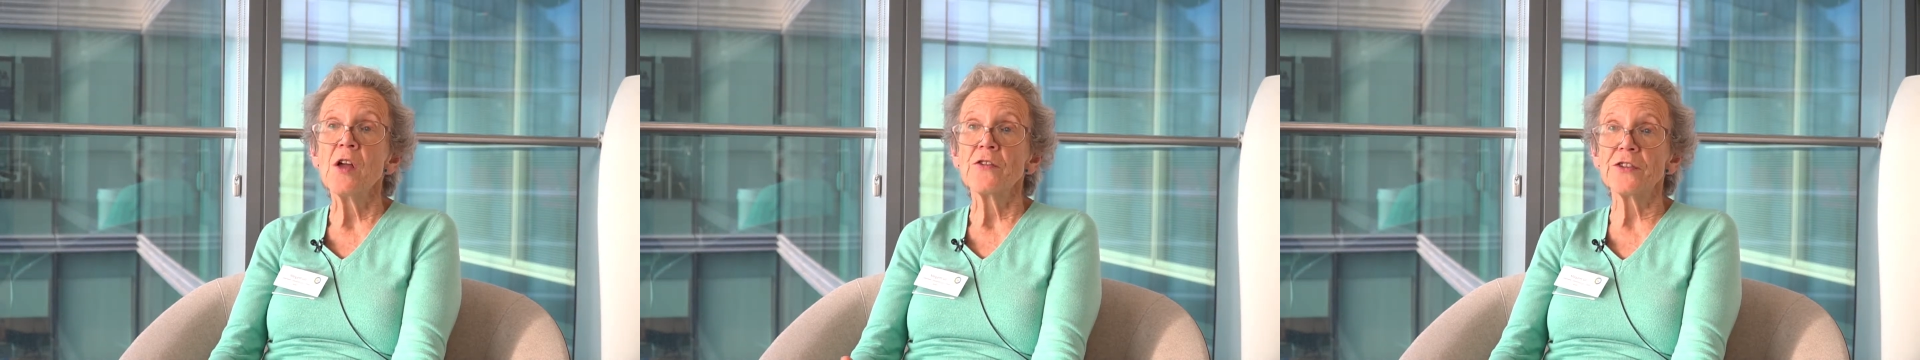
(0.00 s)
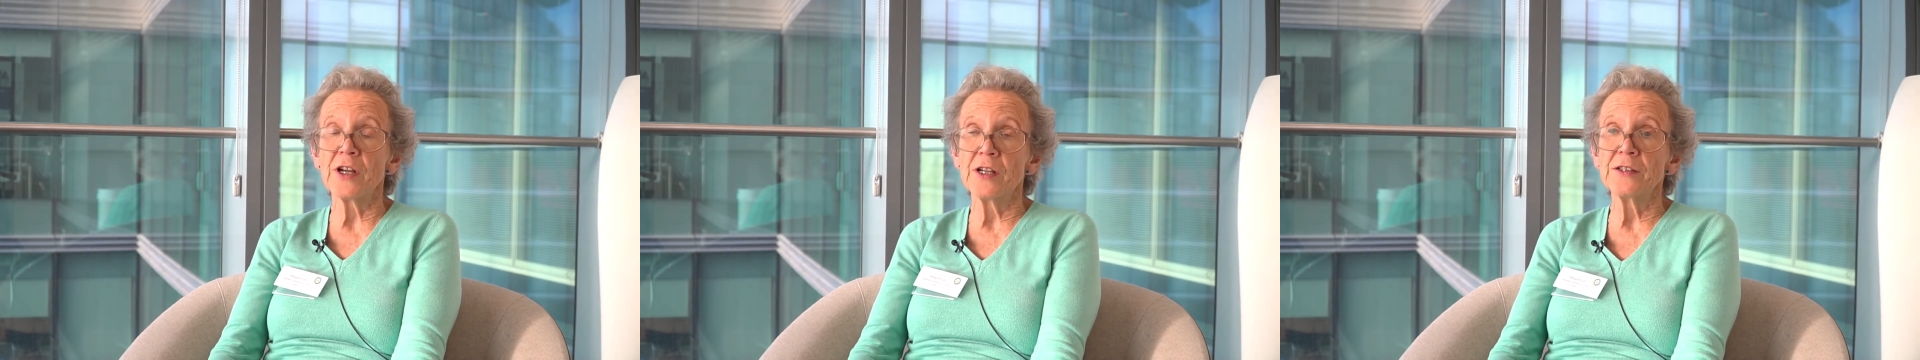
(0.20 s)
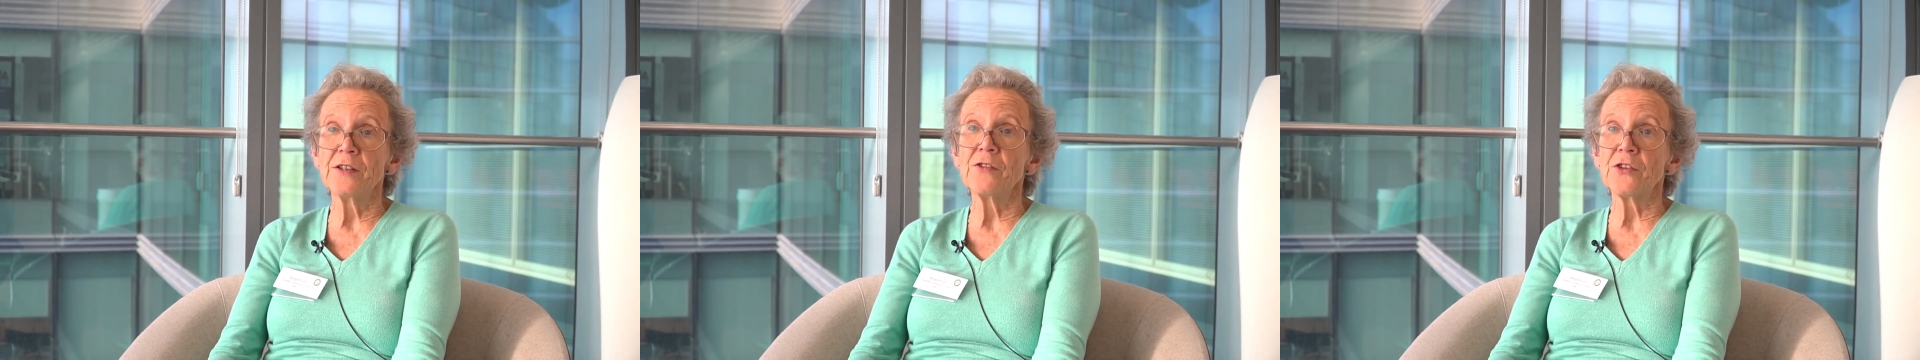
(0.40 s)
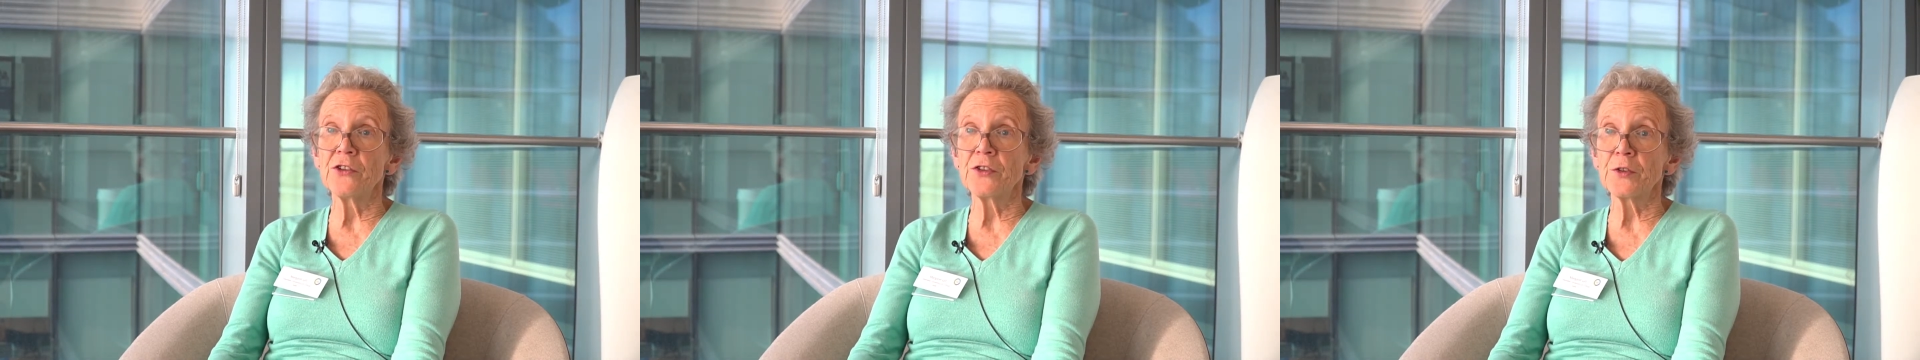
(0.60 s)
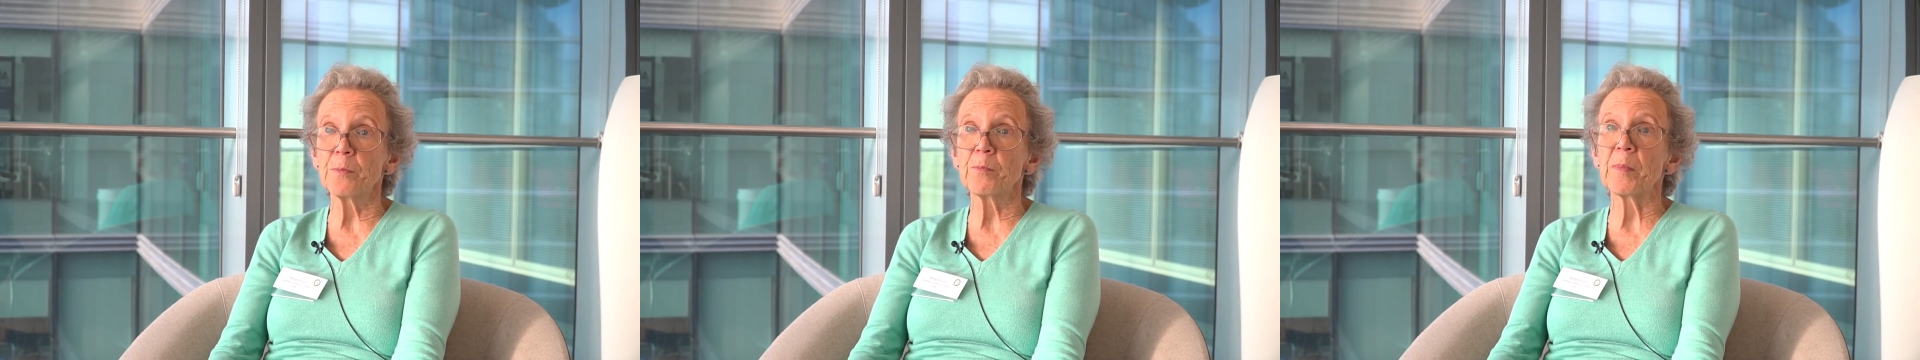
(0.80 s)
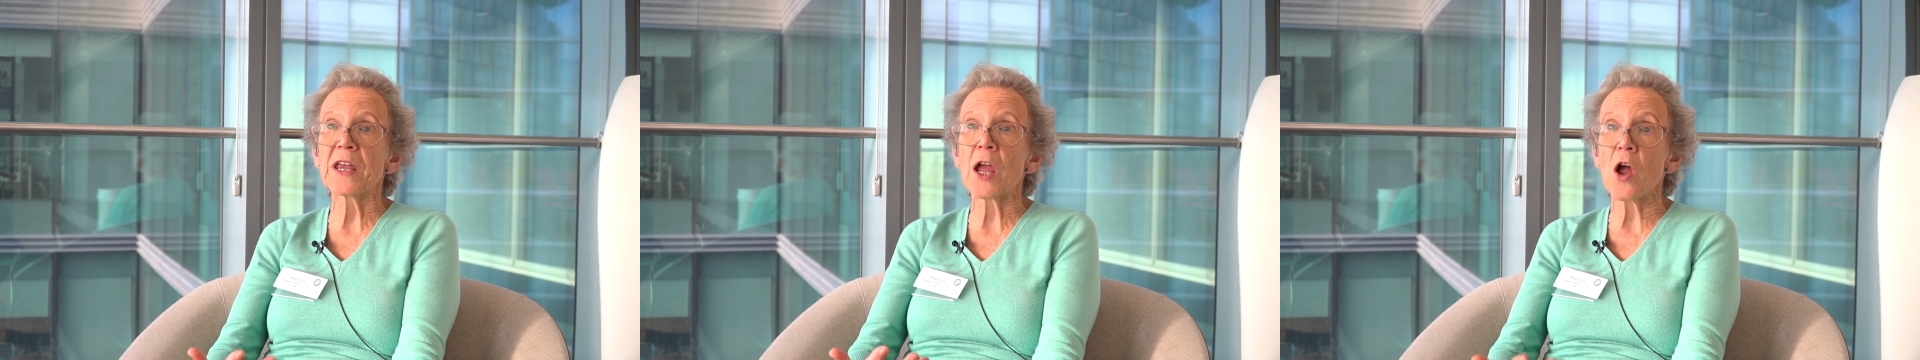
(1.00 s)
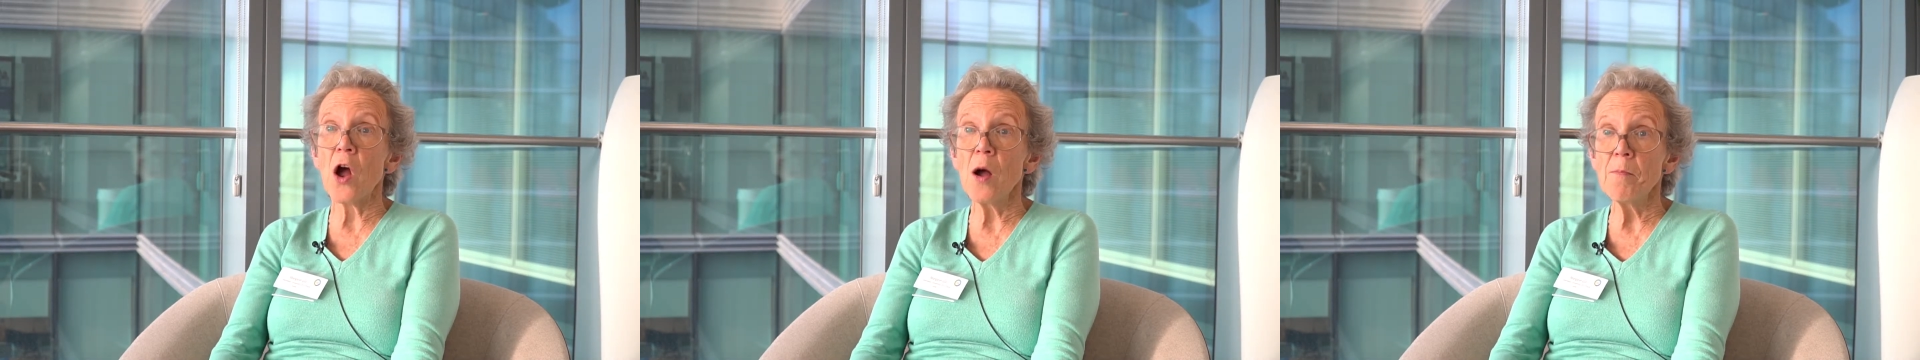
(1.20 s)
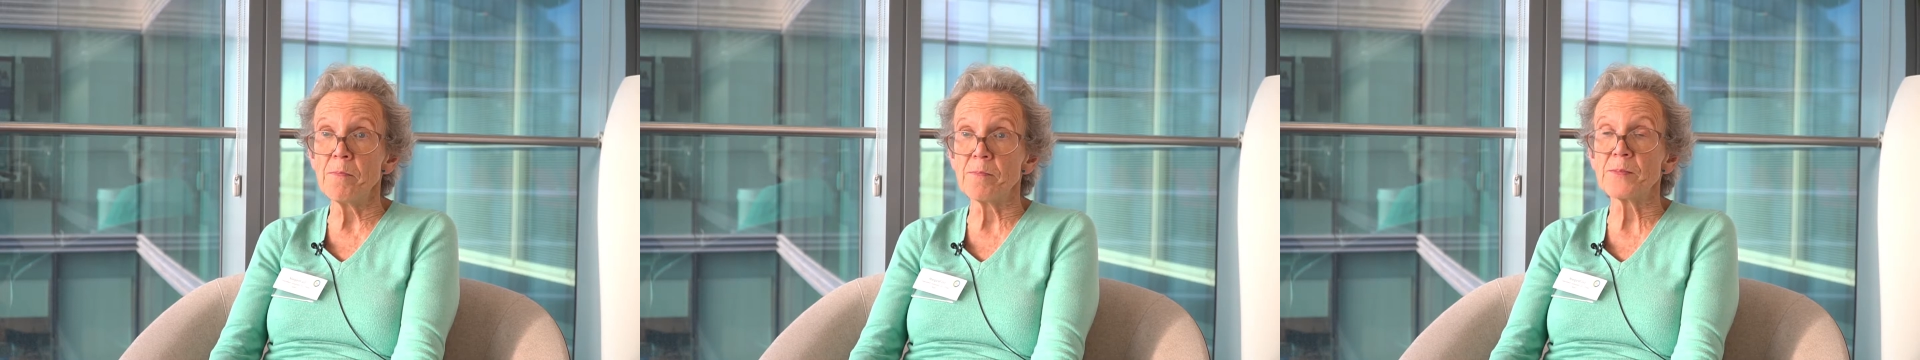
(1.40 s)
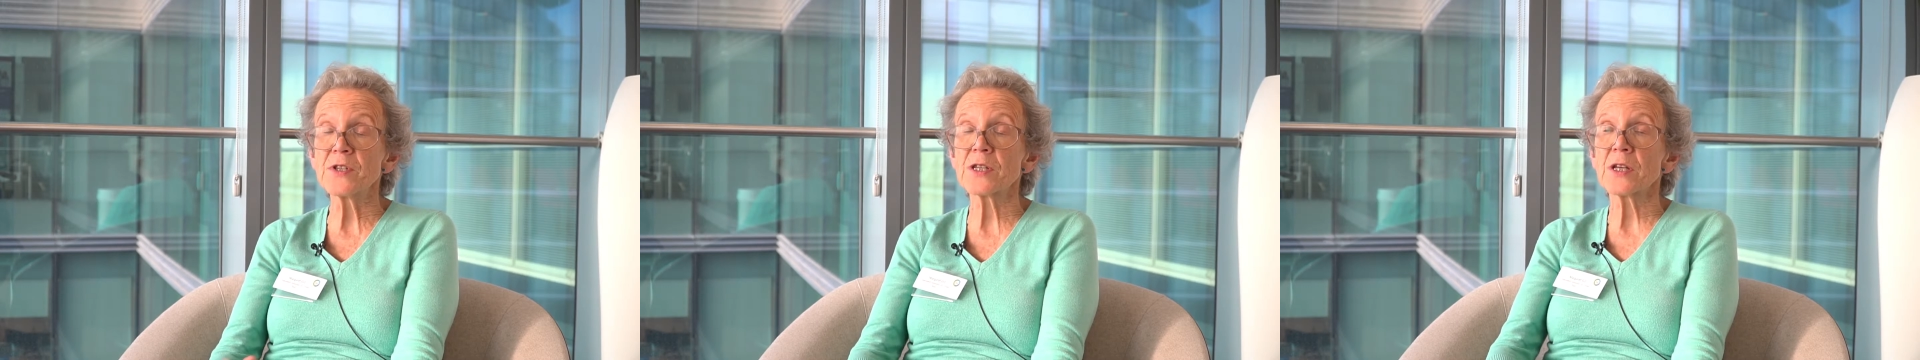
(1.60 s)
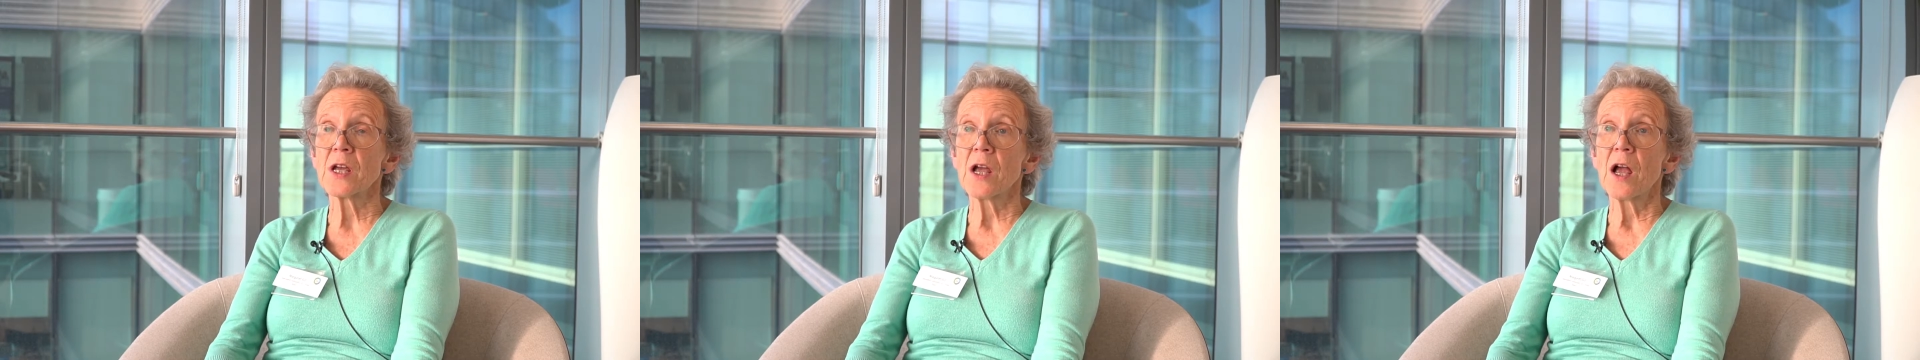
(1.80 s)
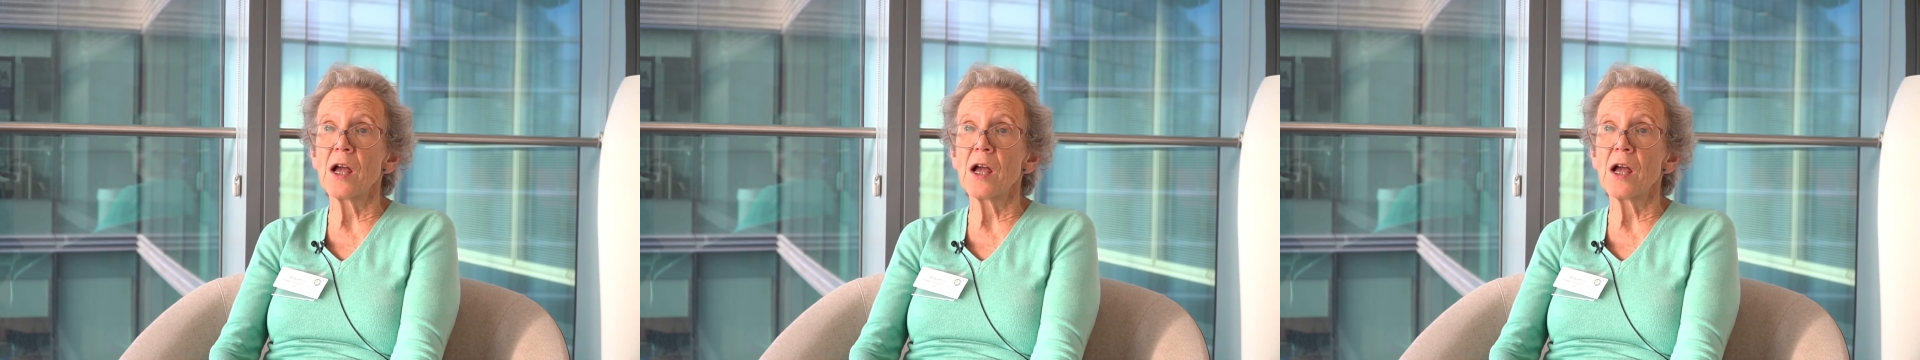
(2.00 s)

then this becomes